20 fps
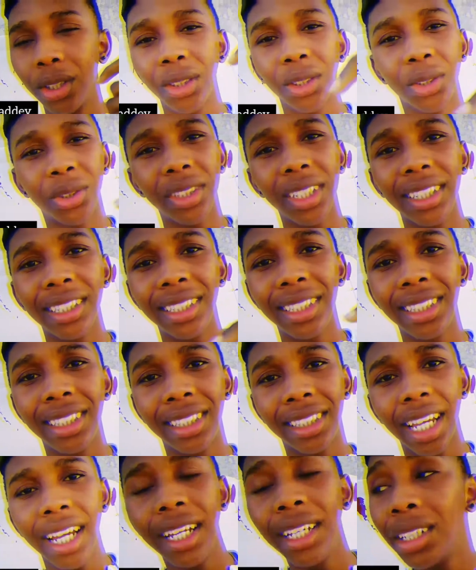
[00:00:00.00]
To the
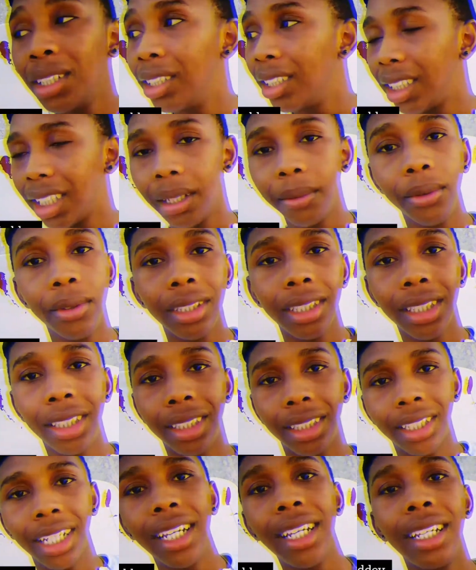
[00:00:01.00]
J, double
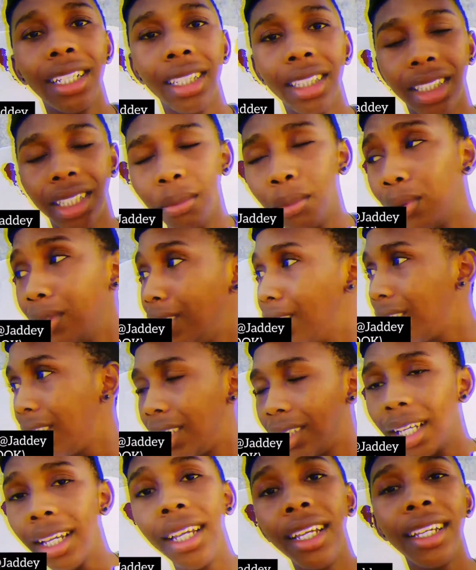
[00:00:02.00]
D, double
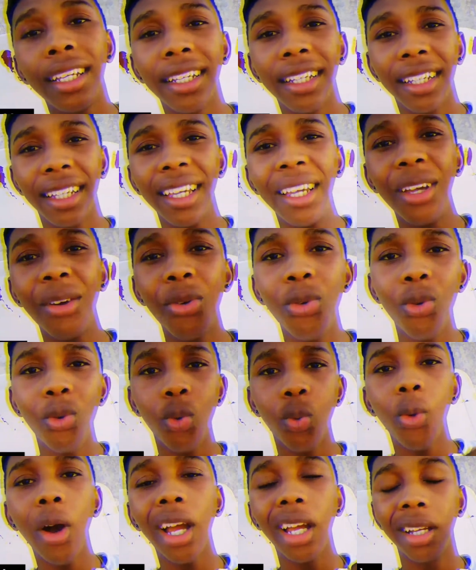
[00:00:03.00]
D, E,
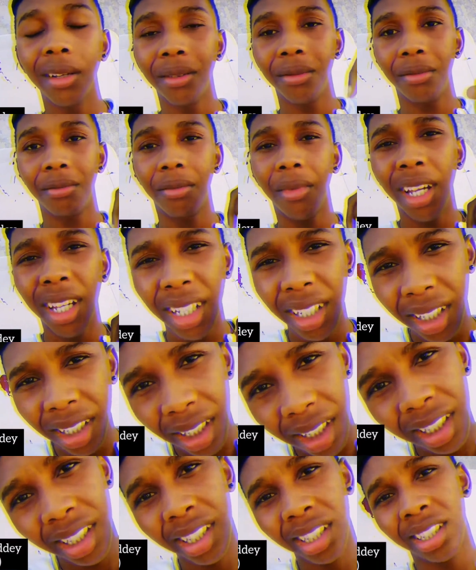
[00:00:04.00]
what?
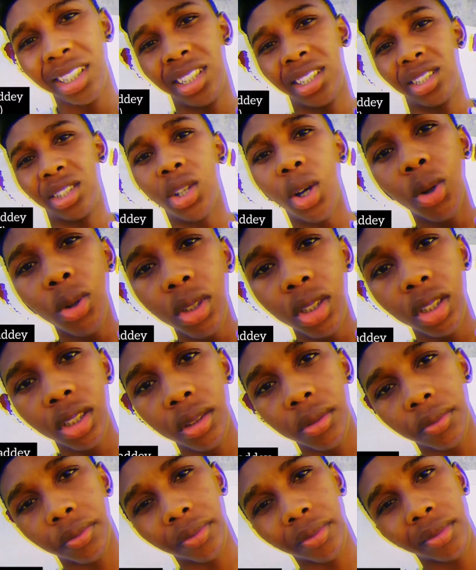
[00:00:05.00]
Told
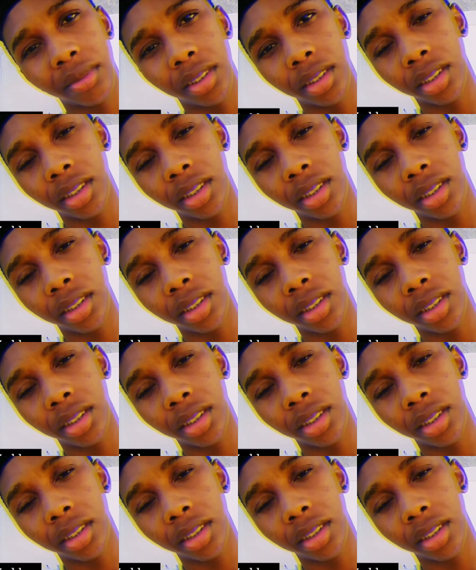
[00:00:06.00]
you.